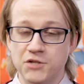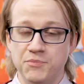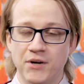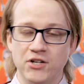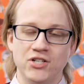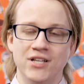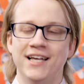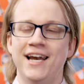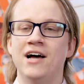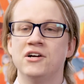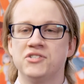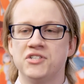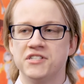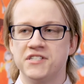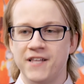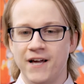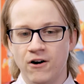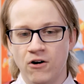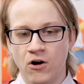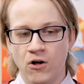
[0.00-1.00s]
Especially now,
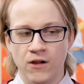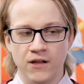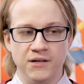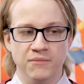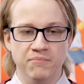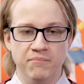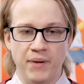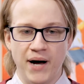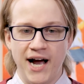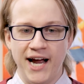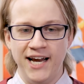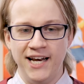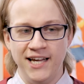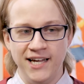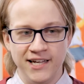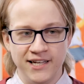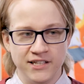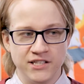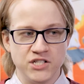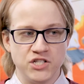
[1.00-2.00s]
since they're all
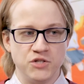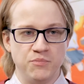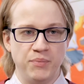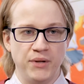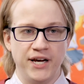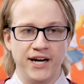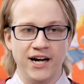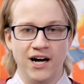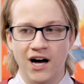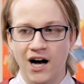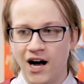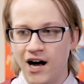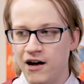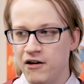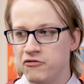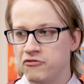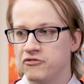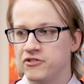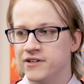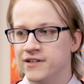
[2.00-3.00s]
combining and splitting
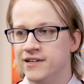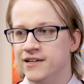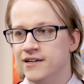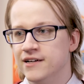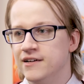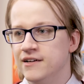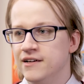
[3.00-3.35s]
off and